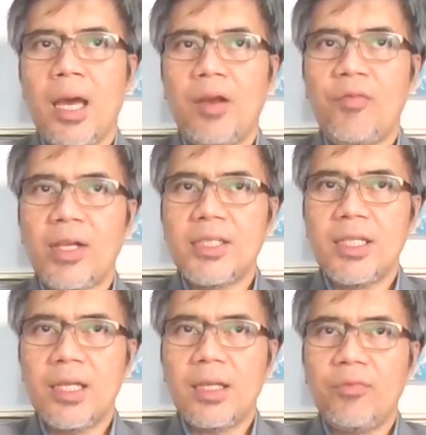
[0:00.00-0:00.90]
and
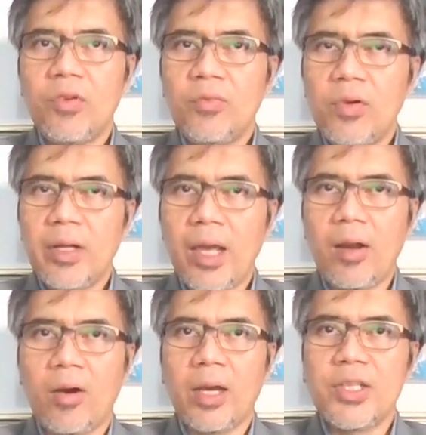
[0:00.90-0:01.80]
facilitate a fruitful
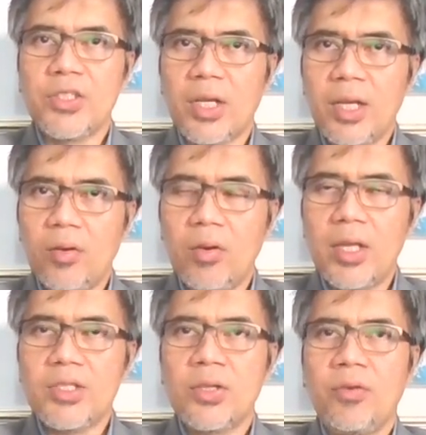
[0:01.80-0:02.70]
dialogue in sharing
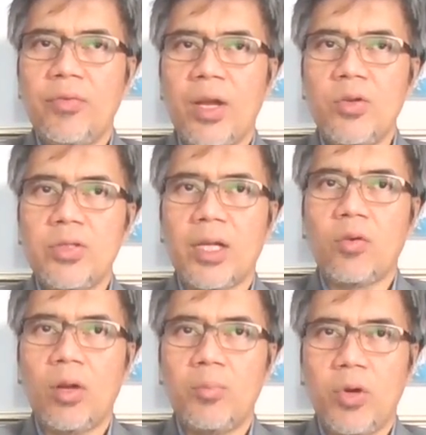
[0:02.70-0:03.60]
knowledge, values, and
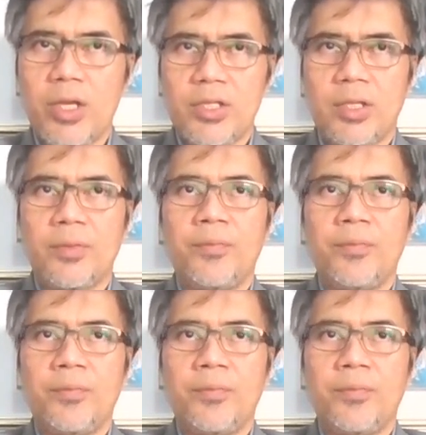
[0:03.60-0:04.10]
collaboration.